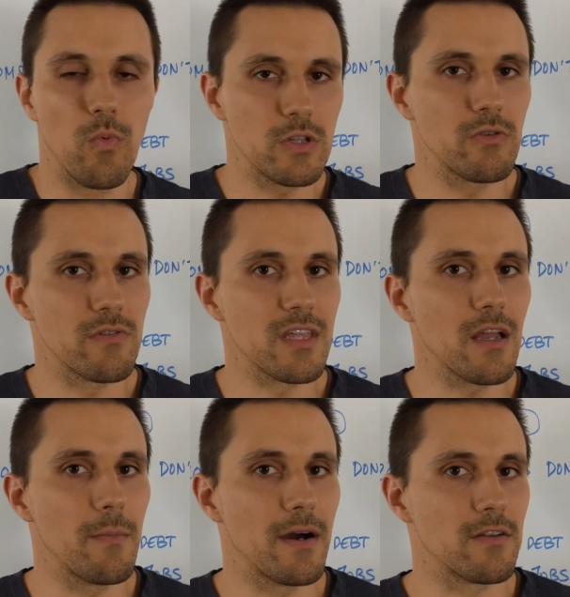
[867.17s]
What do you
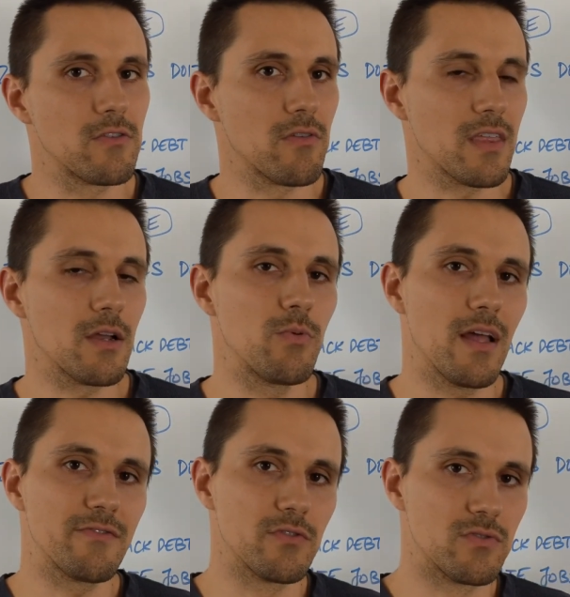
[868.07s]
think about it? Do you think
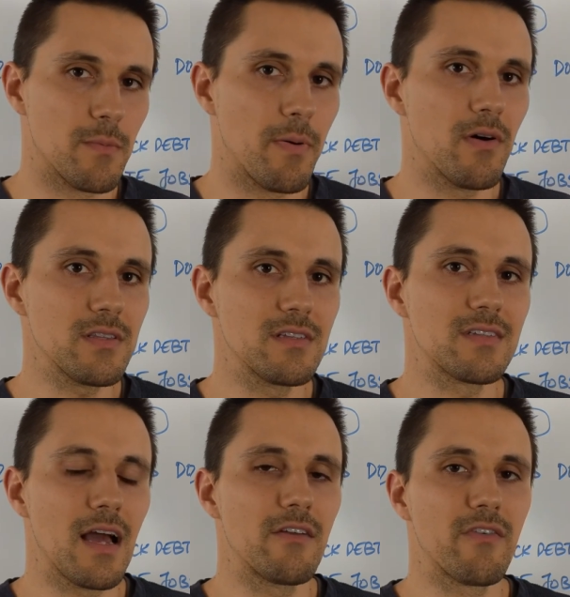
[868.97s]
we have to support
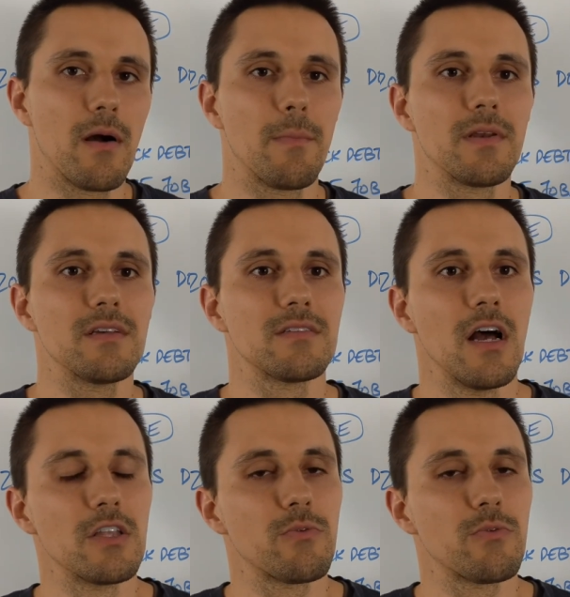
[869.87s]
these kind of companies?